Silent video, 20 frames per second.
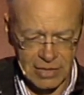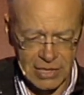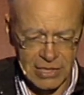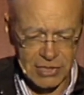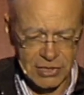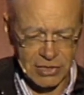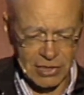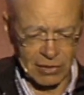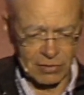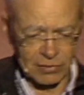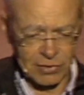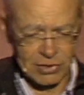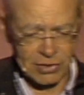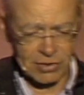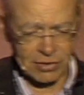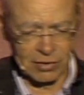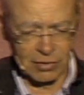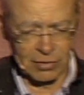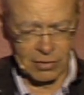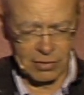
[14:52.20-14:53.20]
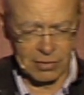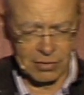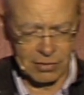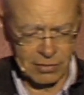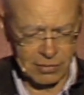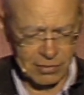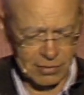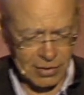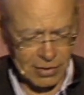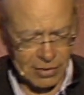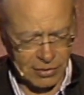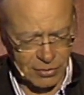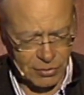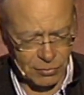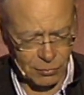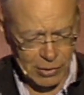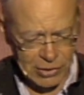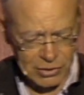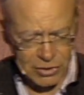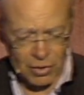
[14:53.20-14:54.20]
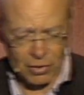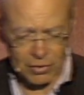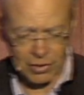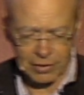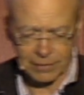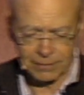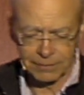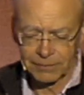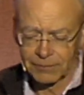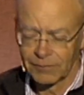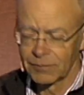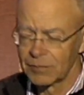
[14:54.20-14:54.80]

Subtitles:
insults and to one's honor,